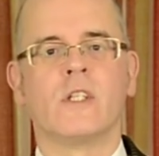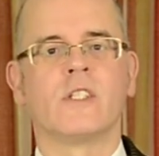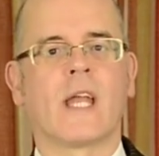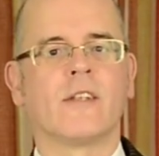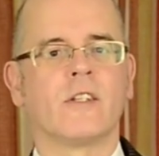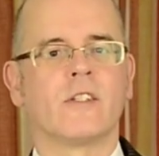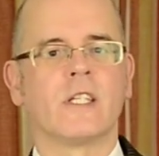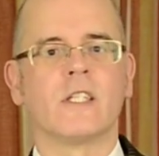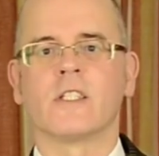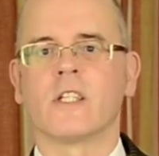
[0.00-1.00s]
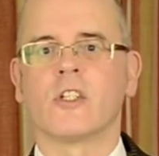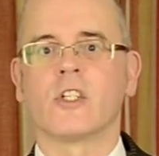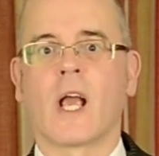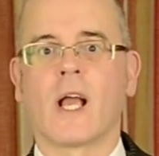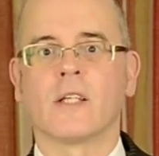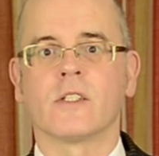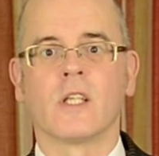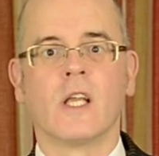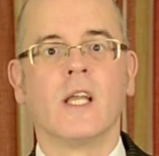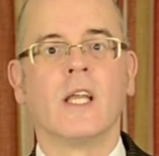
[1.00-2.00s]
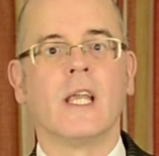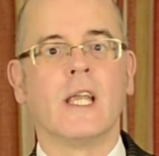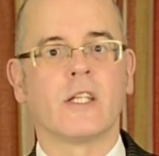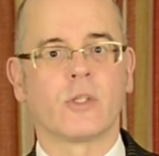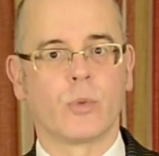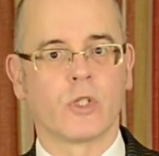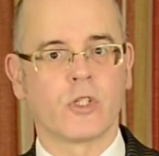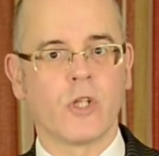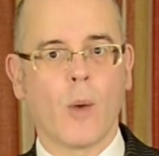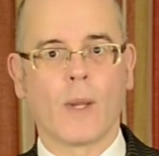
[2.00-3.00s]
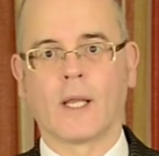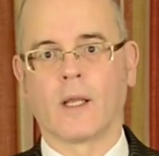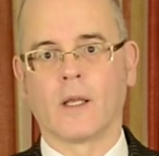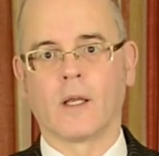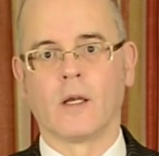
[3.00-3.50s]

in sentences such as "It was snowing"